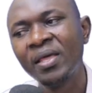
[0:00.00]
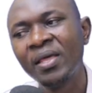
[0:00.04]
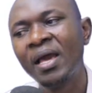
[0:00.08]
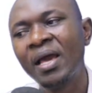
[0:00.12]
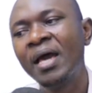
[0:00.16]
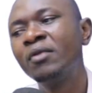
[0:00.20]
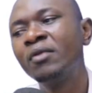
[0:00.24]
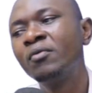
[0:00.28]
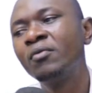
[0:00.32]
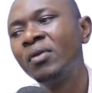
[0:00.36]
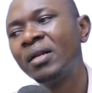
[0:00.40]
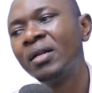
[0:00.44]

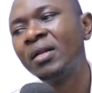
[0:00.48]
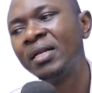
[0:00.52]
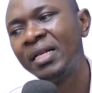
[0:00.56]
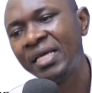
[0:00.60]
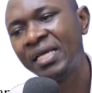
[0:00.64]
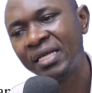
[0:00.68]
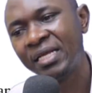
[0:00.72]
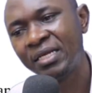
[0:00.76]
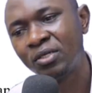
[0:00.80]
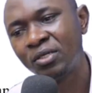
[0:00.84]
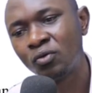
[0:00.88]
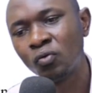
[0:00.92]
and will
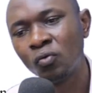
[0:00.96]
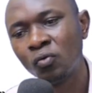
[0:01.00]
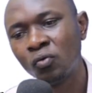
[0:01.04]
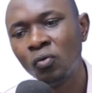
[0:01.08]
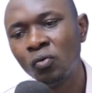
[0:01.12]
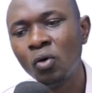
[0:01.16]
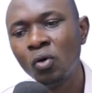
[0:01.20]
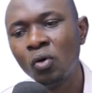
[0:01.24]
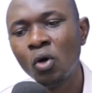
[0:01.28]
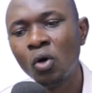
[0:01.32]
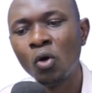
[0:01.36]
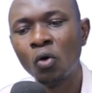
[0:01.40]
lead to
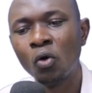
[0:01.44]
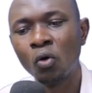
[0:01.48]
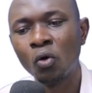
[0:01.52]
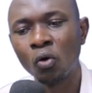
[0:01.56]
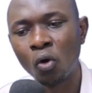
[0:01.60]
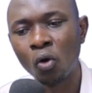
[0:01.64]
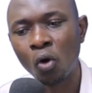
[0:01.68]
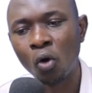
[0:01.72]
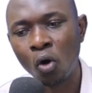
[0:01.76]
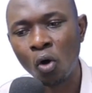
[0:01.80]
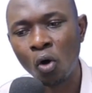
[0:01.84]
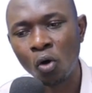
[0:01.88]

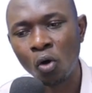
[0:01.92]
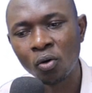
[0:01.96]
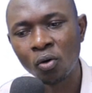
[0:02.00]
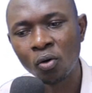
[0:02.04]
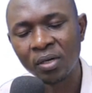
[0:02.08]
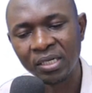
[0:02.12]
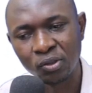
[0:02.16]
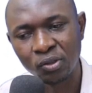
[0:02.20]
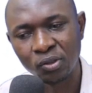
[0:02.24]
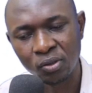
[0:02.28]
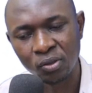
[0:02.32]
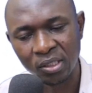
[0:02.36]
wrong
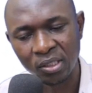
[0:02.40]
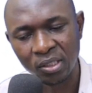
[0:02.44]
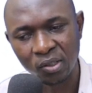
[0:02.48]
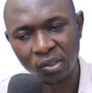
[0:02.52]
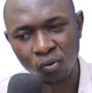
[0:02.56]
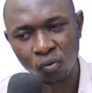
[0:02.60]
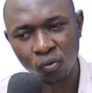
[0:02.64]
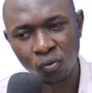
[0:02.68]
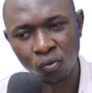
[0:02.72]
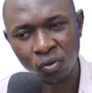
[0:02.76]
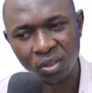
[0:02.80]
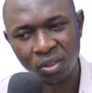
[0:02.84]

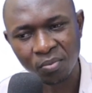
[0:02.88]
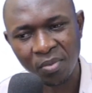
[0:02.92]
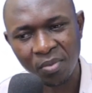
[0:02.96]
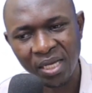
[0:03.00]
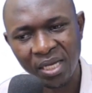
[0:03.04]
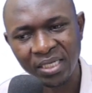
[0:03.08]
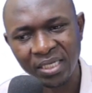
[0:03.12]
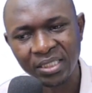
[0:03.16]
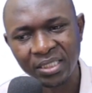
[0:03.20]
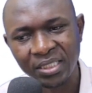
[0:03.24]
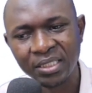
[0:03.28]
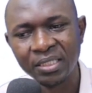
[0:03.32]

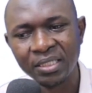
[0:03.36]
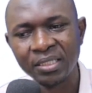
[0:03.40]
recruitment,